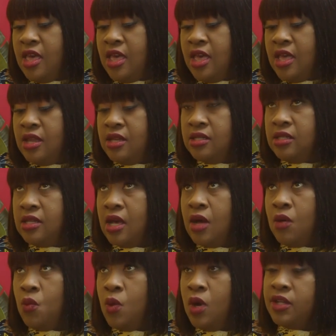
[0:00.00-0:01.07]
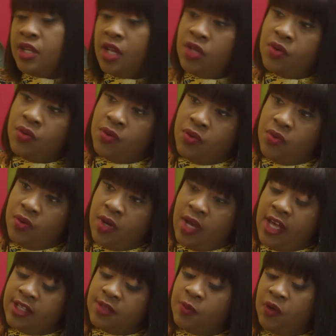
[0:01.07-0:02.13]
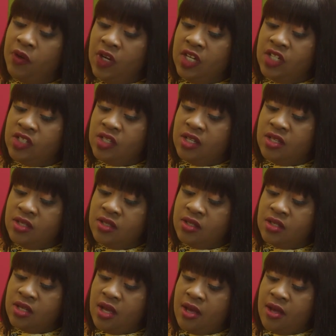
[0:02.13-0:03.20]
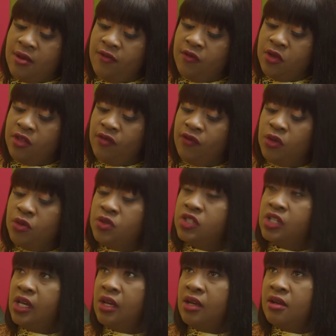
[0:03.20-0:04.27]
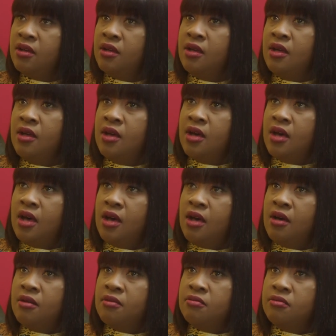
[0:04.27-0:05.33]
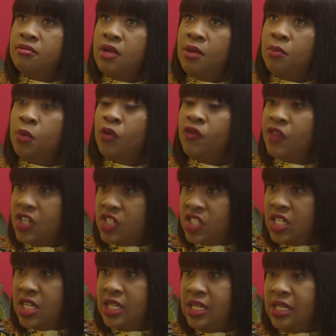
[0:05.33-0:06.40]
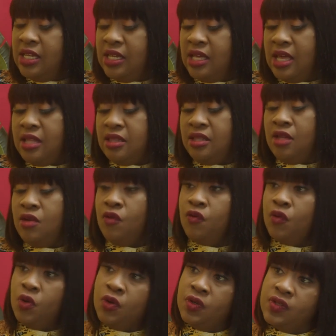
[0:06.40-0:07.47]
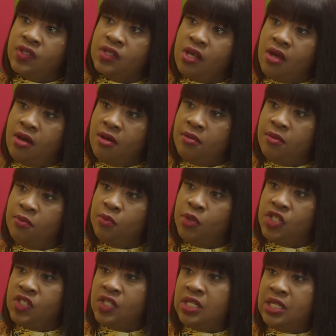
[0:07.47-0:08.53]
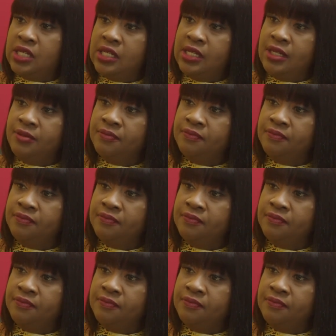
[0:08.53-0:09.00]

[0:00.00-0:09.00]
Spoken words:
and what are your aspirations for the future, professionally, and then of course personally?